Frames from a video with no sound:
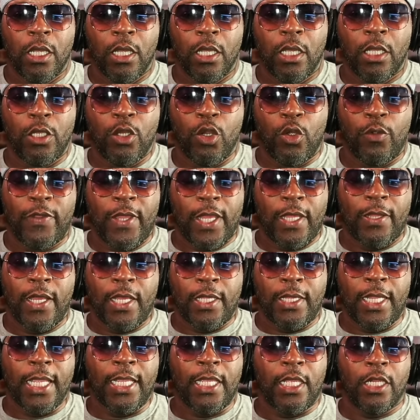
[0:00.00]
you know,
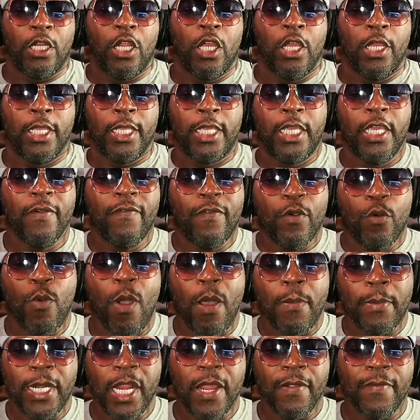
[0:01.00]
they can give a
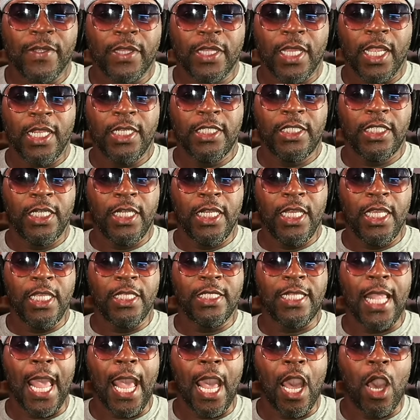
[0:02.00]
woman everything she needs.
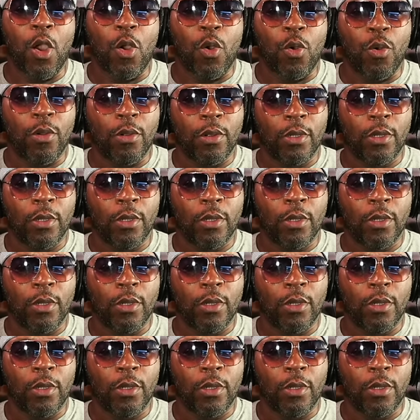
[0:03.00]
How?